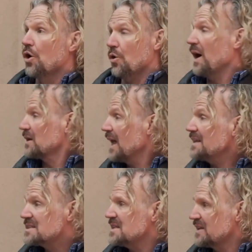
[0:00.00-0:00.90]
Oh, I'd
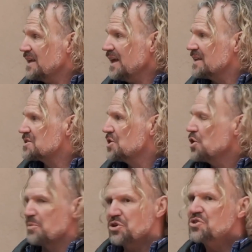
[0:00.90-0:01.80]
like to see the kids.
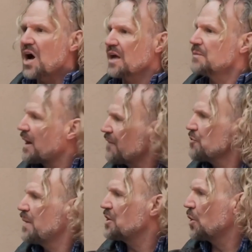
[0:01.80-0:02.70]
But you're talking about
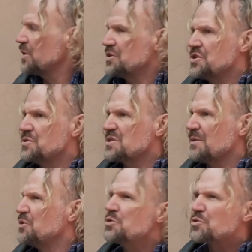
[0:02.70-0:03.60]
everybody going to
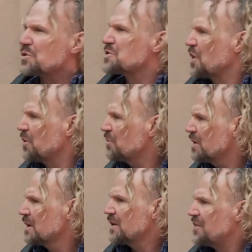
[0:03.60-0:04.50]
some neutral zone?
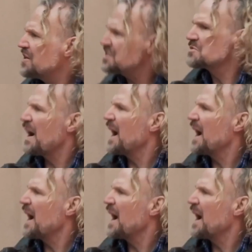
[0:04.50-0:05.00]
This is my